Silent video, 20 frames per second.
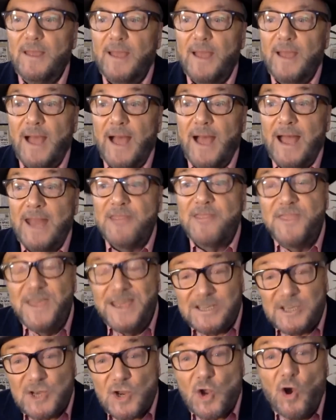And
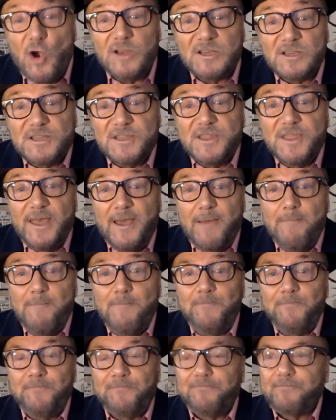this cost
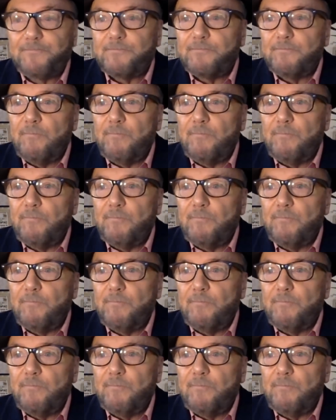them